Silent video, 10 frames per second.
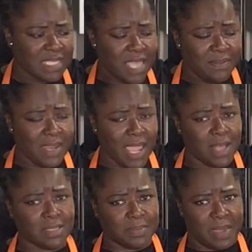
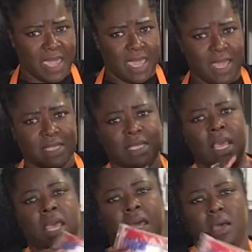7-ounce bags
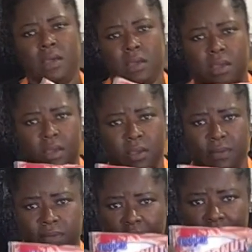
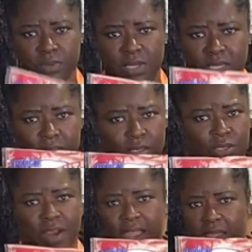of
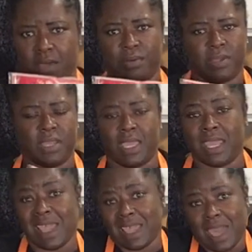sweetened dried coconut,
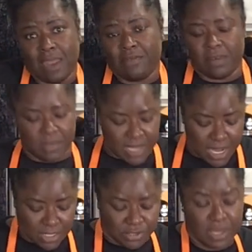and I got it from the
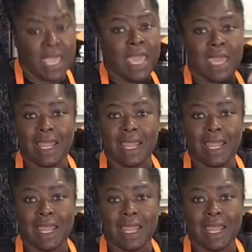Dollar Tree,